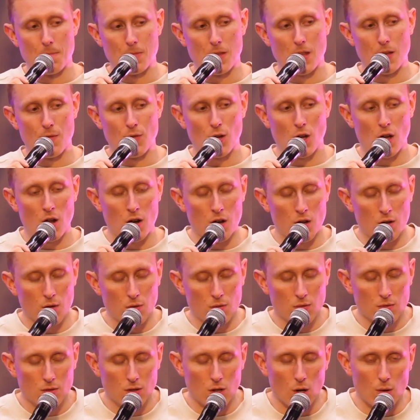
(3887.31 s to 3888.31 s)
if you're going
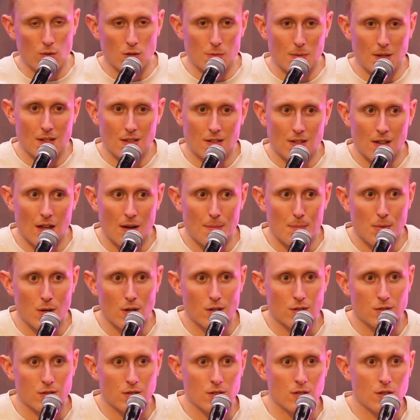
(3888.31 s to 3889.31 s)
to go and speak to that
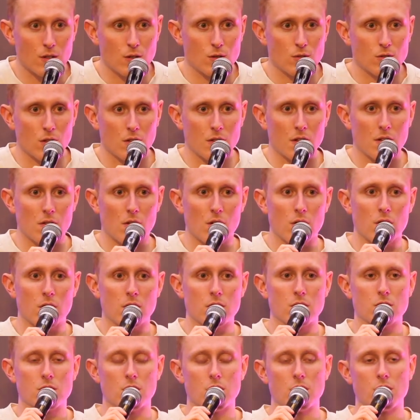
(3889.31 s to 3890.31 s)
person who's on their own
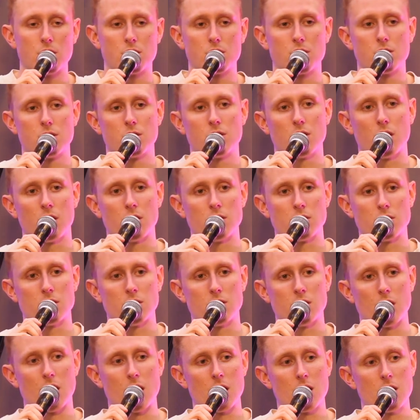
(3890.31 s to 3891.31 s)
at church on a
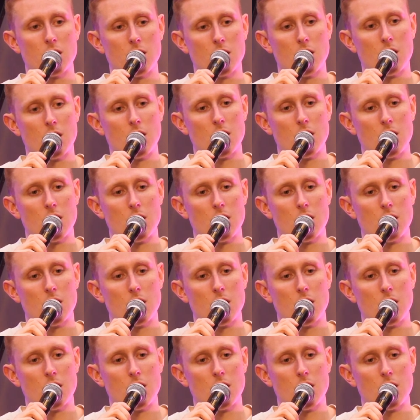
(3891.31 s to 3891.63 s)
Sunday,